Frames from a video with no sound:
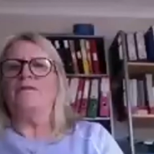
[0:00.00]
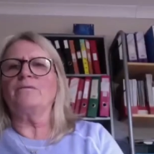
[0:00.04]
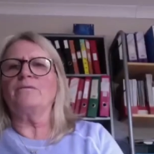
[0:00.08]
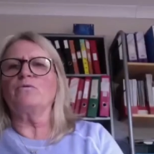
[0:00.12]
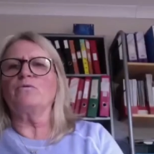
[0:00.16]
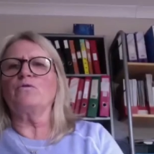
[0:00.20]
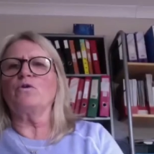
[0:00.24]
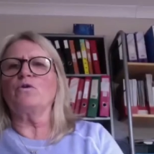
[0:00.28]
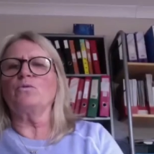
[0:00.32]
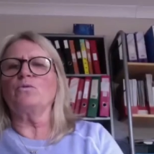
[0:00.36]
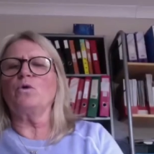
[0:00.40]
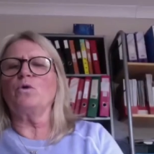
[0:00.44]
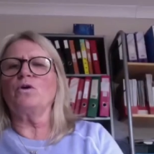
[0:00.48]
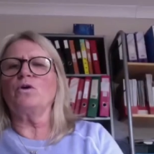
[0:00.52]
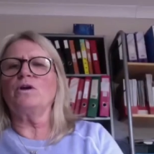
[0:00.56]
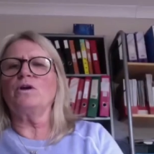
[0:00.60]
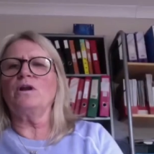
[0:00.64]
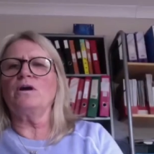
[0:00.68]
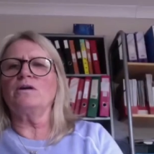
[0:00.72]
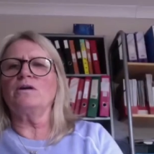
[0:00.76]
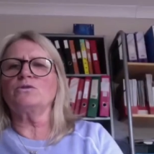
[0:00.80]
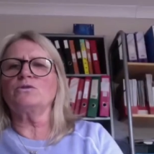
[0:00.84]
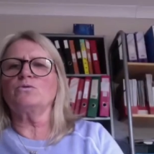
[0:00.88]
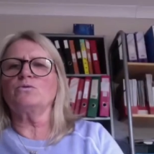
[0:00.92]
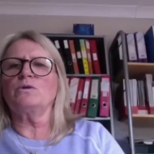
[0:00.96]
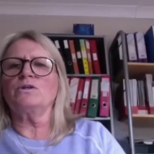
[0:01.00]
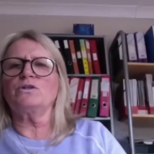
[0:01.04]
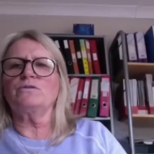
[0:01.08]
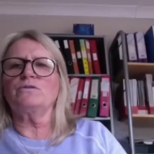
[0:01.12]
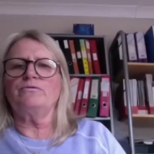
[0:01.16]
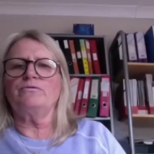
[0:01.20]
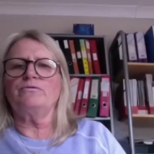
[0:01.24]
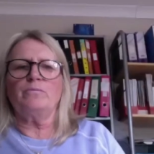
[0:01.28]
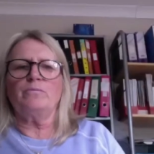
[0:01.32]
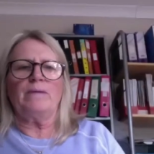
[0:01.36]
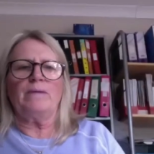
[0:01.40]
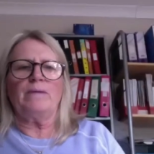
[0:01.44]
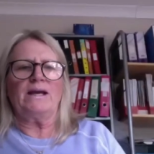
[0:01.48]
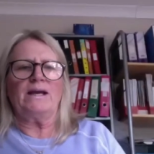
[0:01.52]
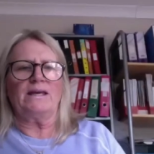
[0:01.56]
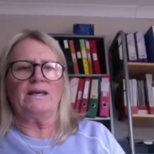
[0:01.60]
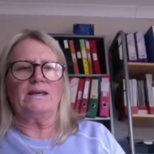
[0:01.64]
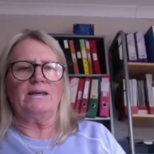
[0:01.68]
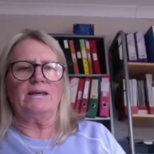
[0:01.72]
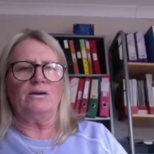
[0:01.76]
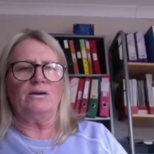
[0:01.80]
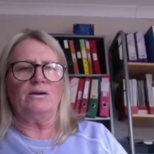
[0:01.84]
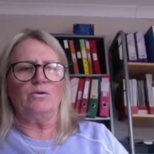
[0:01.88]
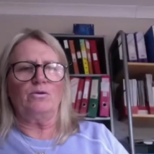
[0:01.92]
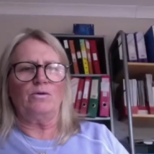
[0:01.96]
got one last question from Maggie,
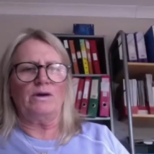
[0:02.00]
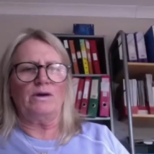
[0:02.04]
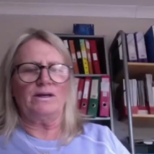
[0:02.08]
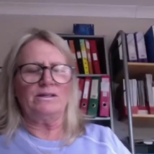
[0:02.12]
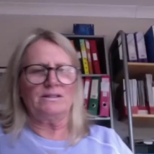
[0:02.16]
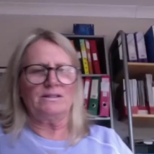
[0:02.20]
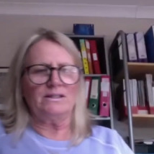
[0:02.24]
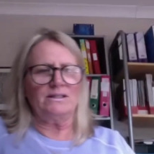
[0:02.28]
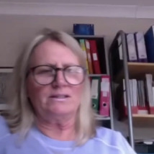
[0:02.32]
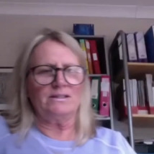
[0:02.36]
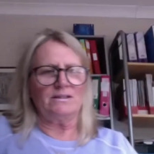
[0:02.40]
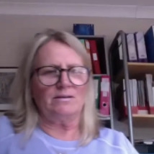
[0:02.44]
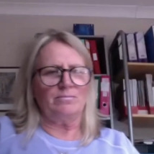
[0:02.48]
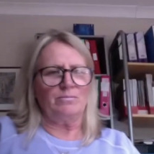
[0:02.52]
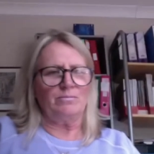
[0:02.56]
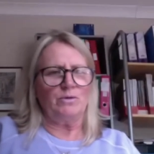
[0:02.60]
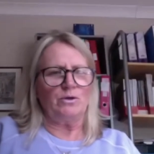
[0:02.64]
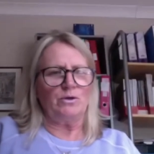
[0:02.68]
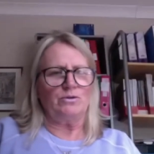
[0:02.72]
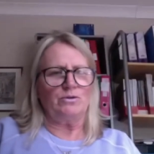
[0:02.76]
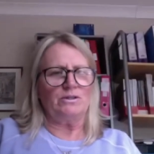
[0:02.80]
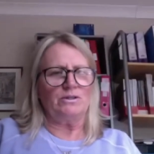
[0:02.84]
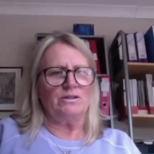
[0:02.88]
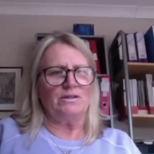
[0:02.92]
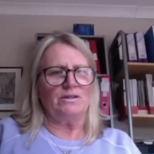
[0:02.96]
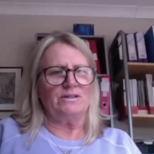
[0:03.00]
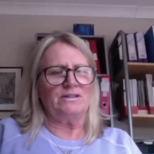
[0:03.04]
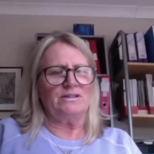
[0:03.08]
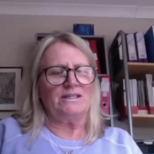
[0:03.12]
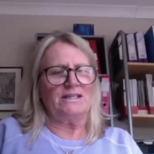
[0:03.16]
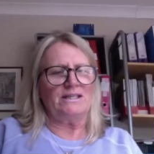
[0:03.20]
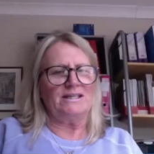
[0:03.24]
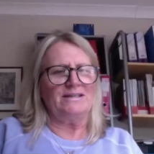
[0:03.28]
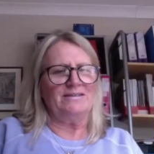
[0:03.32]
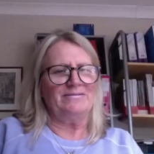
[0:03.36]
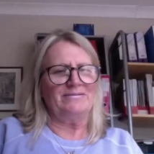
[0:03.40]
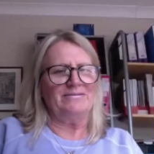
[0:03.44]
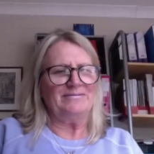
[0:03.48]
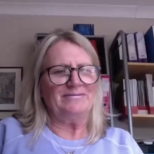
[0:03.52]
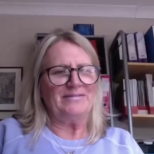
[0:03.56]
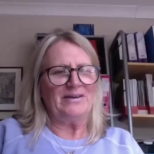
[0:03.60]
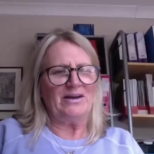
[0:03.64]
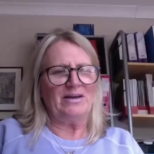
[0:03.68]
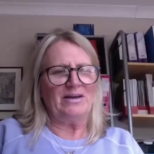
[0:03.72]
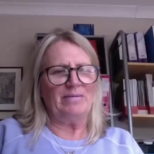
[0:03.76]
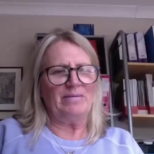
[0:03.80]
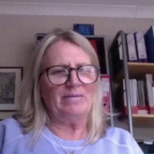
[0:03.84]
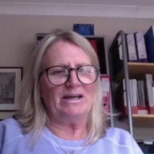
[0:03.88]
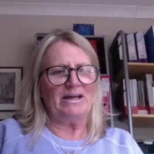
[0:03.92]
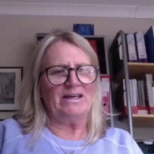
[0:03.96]
who has, is unmuted, I see. Hi,
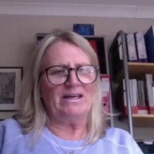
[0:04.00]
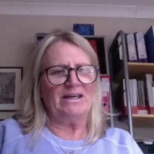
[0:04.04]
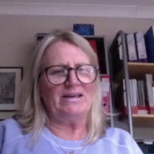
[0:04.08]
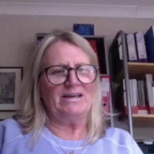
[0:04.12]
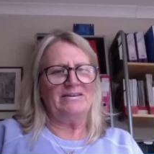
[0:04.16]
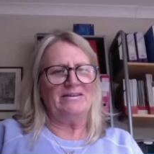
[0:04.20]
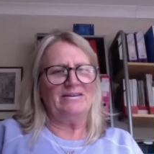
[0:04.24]
Maggie.